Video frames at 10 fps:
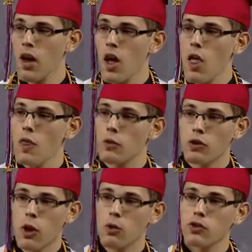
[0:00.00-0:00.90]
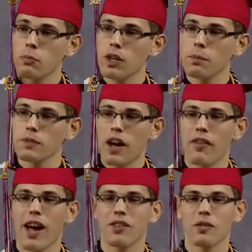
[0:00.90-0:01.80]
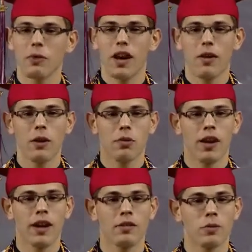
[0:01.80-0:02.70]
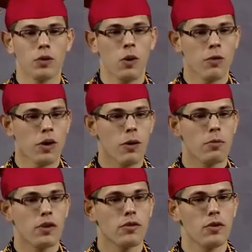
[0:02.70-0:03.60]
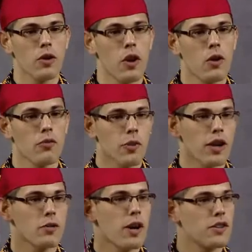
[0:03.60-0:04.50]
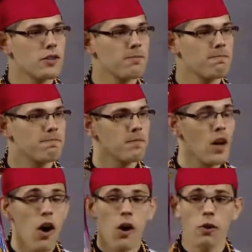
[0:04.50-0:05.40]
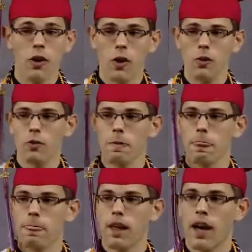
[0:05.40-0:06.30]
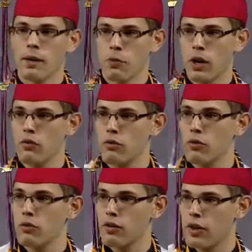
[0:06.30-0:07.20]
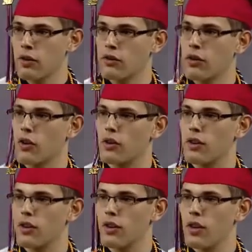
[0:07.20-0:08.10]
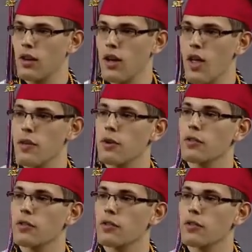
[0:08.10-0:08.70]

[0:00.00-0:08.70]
Those close to me have asked me how I plan to overcome this for graduation. Although I am grateful for their concern, there is no